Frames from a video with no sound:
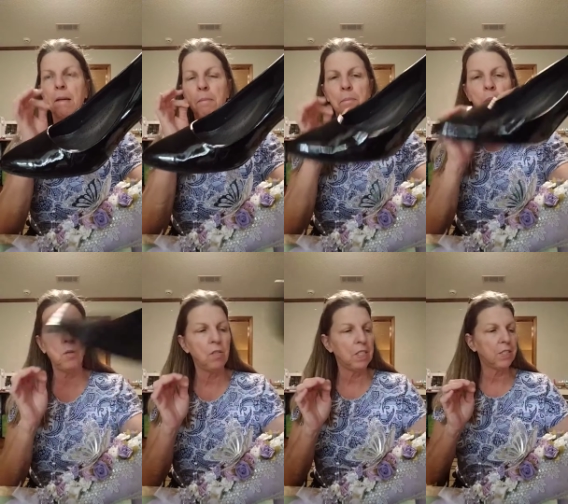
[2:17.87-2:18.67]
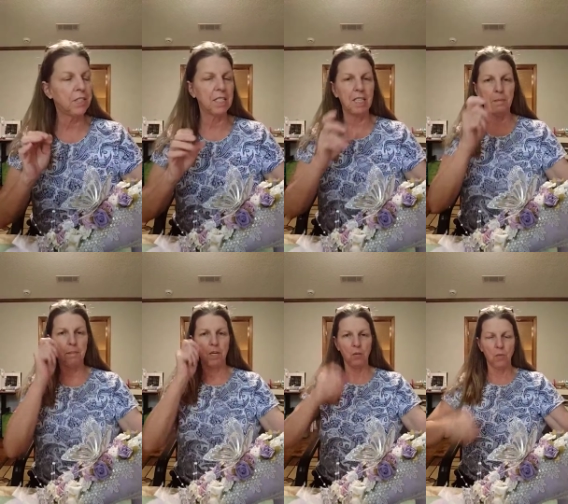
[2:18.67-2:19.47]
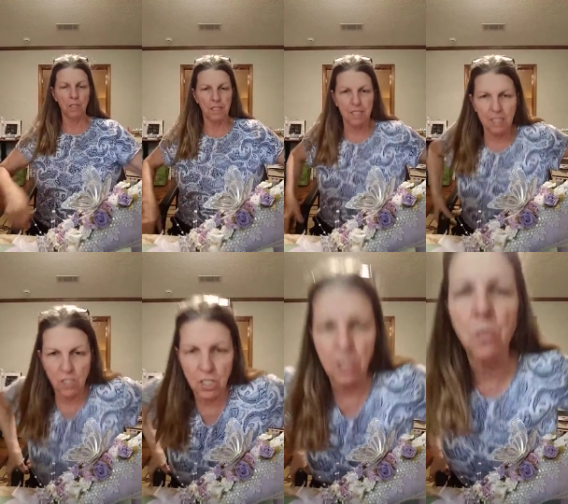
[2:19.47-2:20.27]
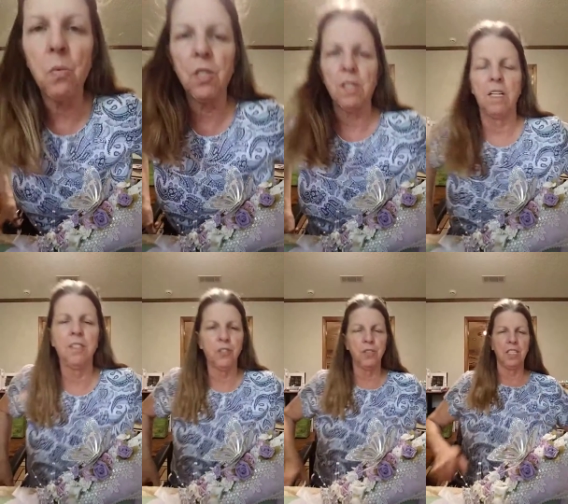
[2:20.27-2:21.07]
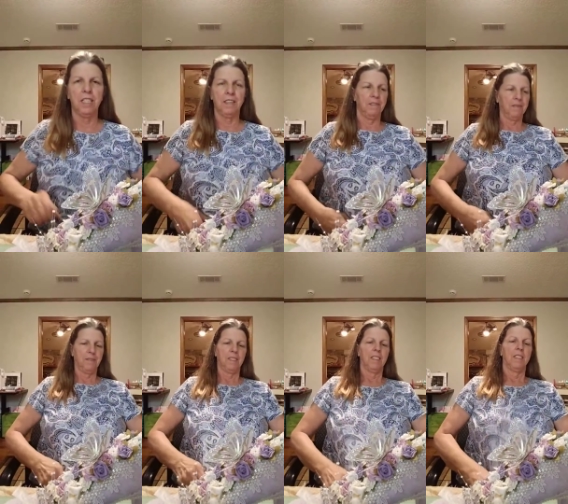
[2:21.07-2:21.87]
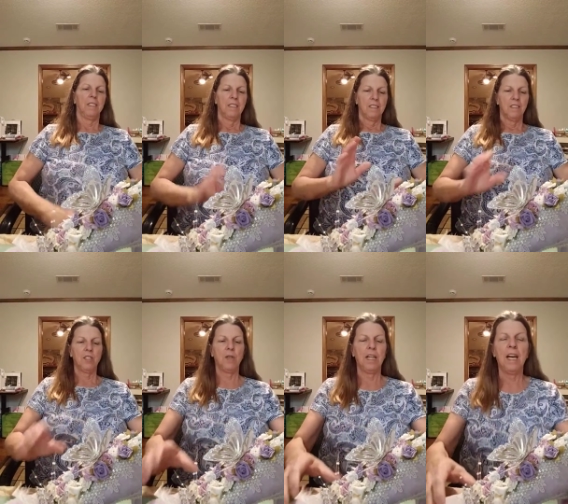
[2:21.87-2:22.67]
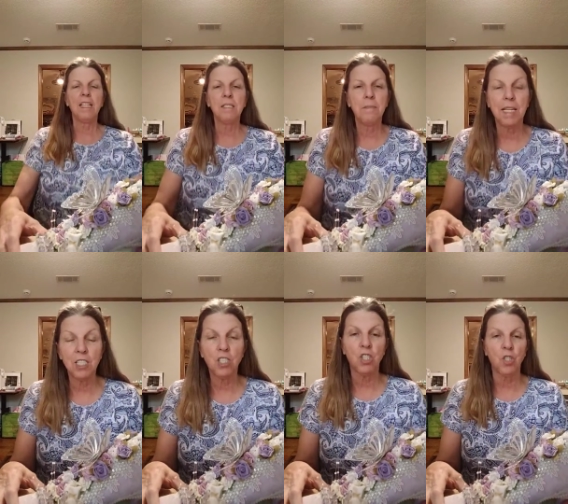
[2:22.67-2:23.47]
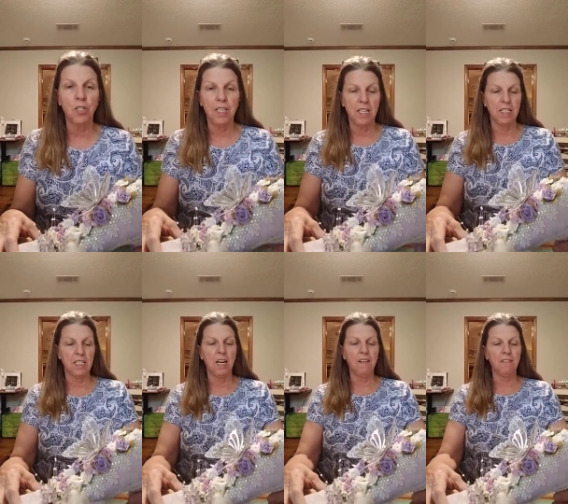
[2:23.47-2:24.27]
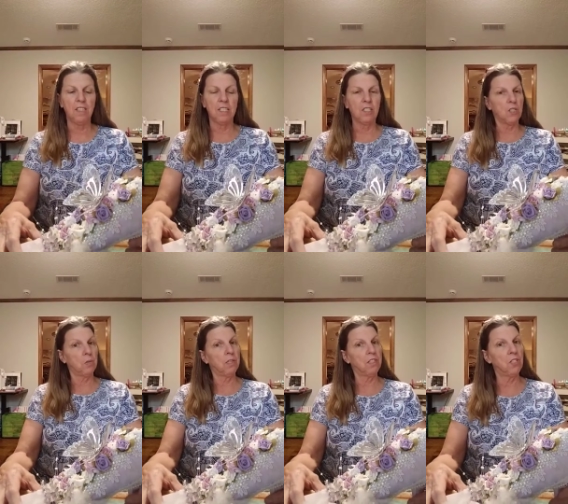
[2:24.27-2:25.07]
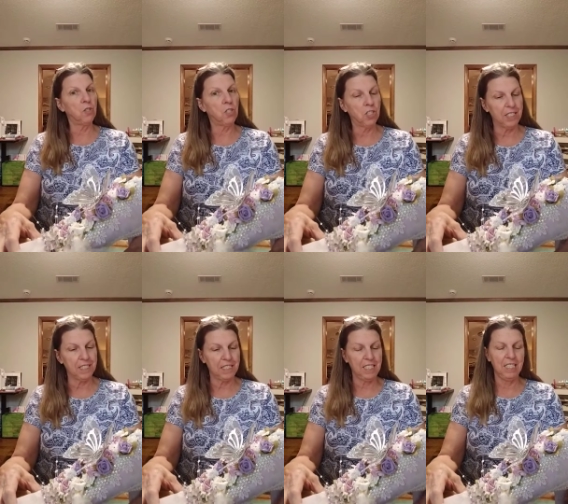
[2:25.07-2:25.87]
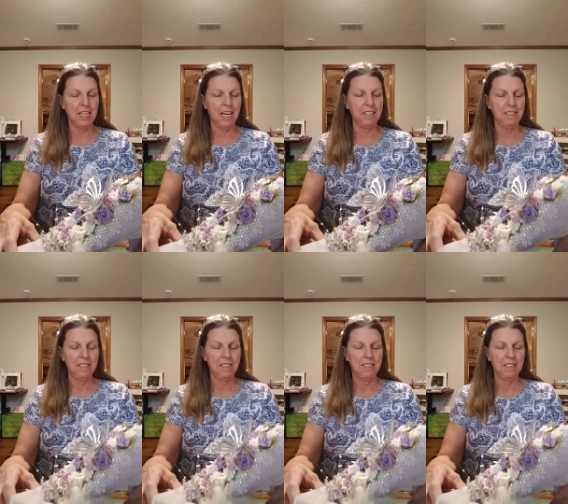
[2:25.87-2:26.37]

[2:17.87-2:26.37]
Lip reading: pools up where the stitches were underneath. So I had to make sure that I covered it to where you couldn't see that.